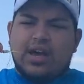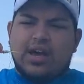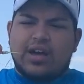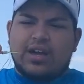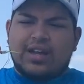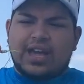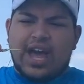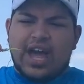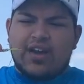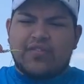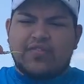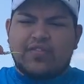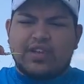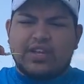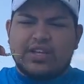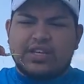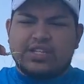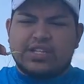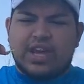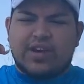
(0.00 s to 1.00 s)

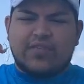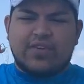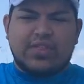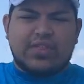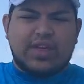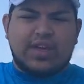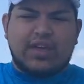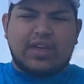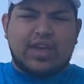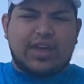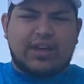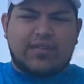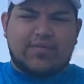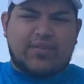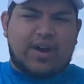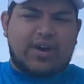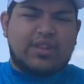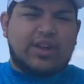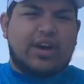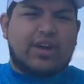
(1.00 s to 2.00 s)
catfish, everything
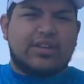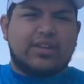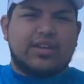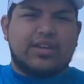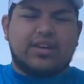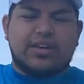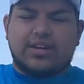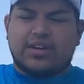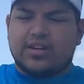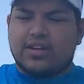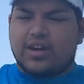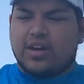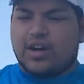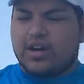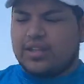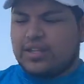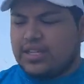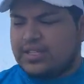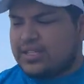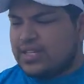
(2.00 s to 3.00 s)
on
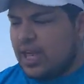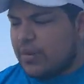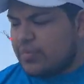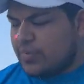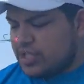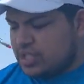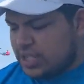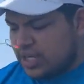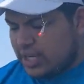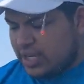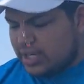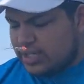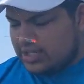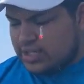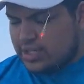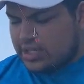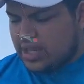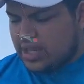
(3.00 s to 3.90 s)
these type of jigs.